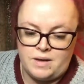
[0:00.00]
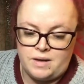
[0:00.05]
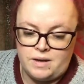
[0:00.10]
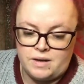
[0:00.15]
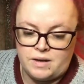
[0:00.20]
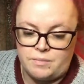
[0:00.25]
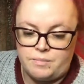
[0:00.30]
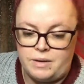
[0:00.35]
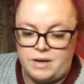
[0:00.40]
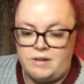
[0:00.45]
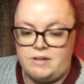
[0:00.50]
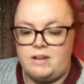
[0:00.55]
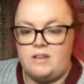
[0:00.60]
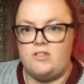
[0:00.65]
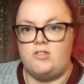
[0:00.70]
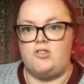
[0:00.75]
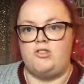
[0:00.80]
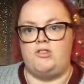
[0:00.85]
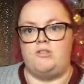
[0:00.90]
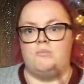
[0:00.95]
comparing it
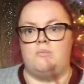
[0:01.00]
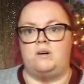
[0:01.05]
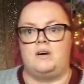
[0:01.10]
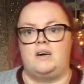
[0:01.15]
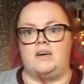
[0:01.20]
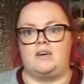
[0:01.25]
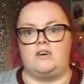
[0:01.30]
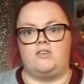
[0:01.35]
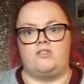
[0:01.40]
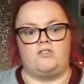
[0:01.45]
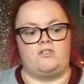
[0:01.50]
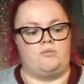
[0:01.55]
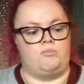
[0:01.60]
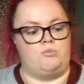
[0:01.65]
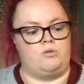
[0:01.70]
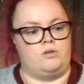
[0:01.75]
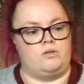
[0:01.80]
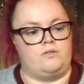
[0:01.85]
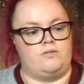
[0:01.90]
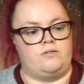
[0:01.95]
to my custom
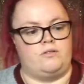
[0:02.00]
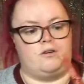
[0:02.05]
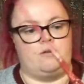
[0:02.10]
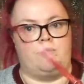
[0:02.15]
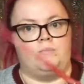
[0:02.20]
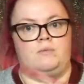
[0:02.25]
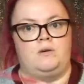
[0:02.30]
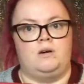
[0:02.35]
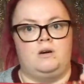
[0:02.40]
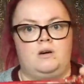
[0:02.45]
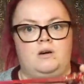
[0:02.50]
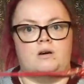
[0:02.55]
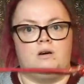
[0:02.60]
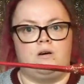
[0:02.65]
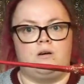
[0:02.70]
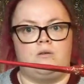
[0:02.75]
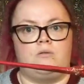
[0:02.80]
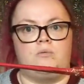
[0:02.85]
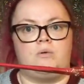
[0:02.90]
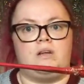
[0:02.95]
one from
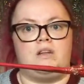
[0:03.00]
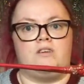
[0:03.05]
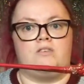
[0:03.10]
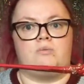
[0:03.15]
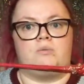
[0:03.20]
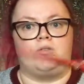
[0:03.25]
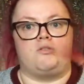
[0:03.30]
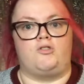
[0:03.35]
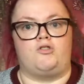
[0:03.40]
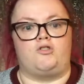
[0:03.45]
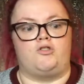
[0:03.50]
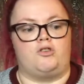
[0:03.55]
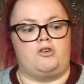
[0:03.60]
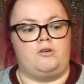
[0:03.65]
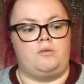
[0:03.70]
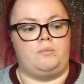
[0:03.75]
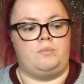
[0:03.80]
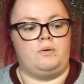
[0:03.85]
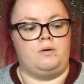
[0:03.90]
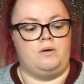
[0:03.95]
Wheeler's One
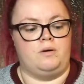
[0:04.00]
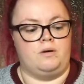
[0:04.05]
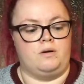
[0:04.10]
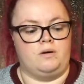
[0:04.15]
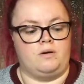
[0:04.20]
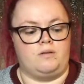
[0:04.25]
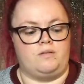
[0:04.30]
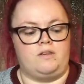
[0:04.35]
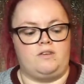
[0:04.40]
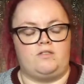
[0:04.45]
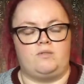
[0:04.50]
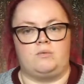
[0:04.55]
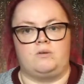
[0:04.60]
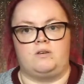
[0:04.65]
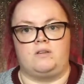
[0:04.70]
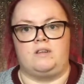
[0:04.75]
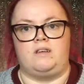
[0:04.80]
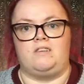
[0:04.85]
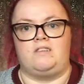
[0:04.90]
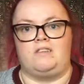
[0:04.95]
Shop, this
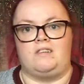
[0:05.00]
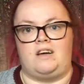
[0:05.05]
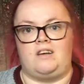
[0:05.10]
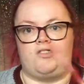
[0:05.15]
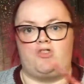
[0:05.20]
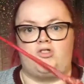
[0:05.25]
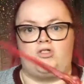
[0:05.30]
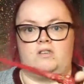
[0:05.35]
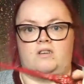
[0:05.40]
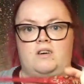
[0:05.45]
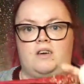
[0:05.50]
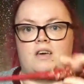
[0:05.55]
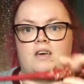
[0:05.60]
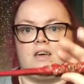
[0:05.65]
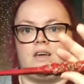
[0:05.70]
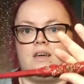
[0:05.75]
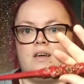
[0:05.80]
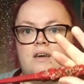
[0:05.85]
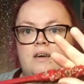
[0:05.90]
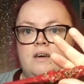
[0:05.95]
one isn't as
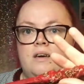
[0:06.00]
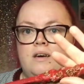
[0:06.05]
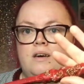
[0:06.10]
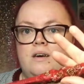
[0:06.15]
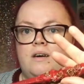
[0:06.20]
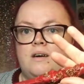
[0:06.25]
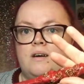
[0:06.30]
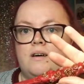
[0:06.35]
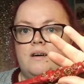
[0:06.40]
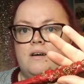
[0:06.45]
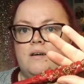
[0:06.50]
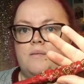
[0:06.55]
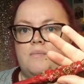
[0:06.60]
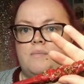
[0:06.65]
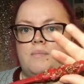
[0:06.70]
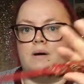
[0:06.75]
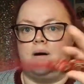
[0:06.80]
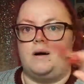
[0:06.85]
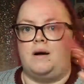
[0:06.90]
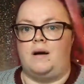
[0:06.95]
chunky,
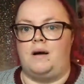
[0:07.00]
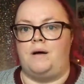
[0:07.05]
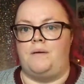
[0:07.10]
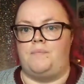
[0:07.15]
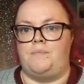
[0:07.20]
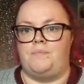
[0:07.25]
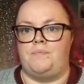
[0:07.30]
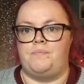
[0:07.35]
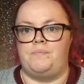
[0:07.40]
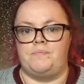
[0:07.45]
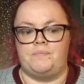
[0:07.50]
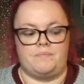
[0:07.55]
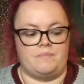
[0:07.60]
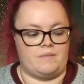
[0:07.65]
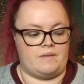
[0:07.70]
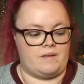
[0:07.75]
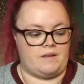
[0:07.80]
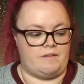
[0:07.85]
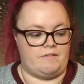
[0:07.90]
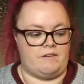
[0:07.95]
but
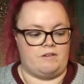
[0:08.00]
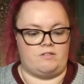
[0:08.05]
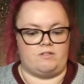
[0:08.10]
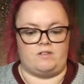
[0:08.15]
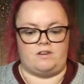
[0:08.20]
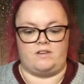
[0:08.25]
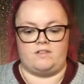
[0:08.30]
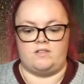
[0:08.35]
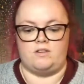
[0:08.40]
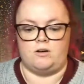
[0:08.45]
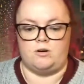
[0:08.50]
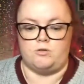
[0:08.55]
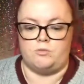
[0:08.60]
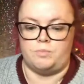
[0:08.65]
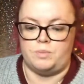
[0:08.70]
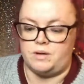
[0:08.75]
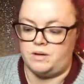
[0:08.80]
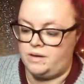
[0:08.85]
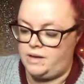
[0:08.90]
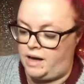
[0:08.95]
it feels nice to hold.
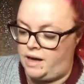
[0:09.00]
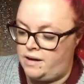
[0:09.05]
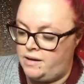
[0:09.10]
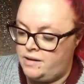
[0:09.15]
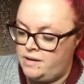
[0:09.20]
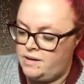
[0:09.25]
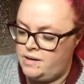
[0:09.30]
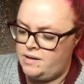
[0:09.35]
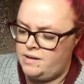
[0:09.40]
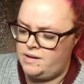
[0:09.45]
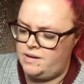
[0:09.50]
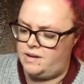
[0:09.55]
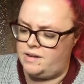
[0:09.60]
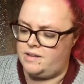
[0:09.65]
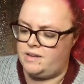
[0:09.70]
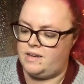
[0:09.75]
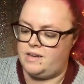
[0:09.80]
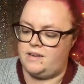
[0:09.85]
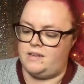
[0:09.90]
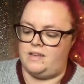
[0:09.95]
But yeah, I
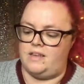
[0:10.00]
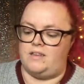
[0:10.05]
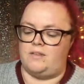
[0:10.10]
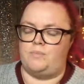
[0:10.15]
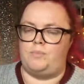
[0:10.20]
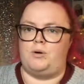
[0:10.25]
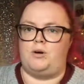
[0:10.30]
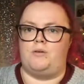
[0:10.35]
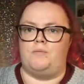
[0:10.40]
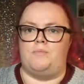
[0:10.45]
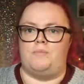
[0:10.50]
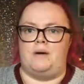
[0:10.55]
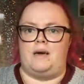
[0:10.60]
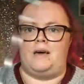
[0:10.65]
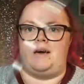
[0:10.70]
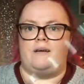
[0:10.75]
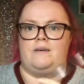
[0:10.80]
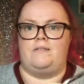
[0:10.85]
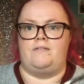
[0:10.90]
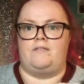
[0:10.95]
think this bottom bit
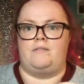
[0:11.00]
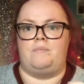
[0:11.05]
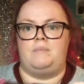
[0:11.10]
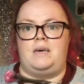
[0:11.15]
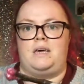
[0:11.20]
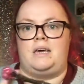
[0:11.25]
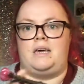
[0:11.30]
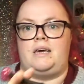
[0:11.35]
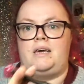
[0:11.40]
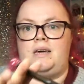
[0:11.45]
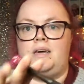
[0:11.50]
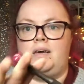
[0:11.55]
for me,